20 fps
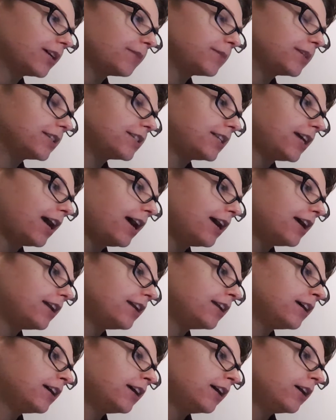up to
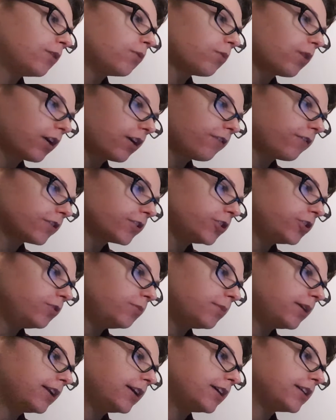10, work for 2
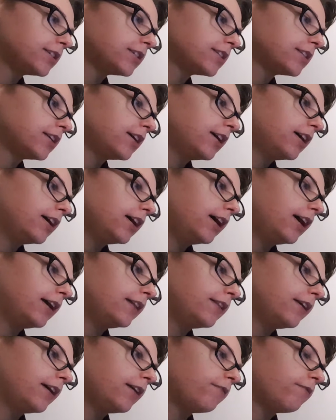minutes,
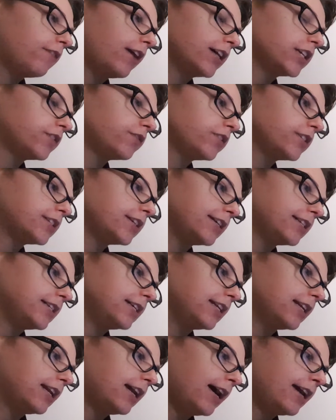and then rest for
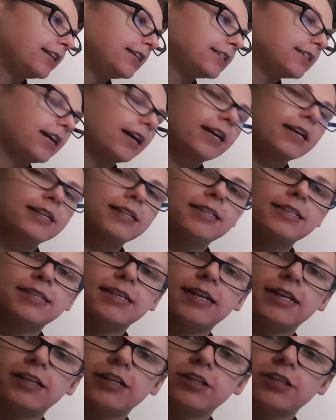60 to 90 seconds,
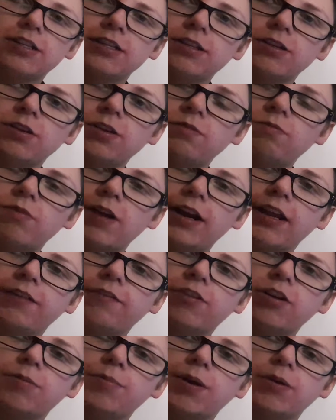and running
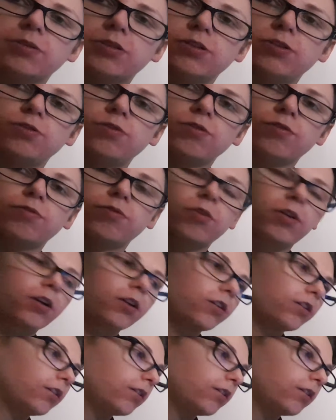for about 2 to 4